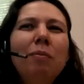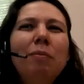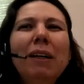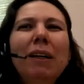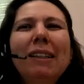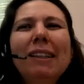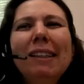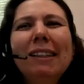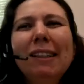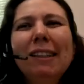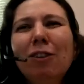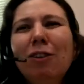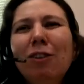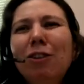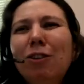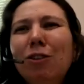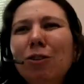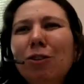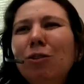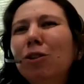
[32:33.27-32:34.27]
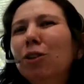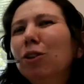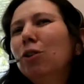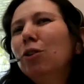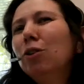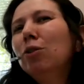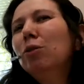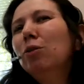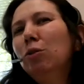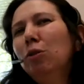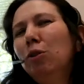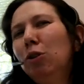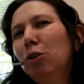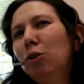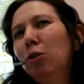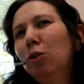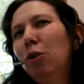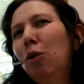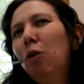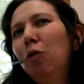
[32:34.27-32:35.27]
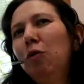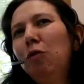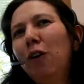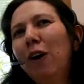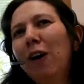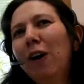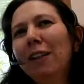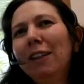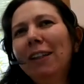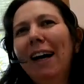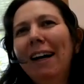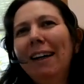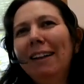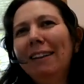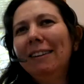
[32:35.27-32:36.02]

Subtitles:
But it's not too huge of an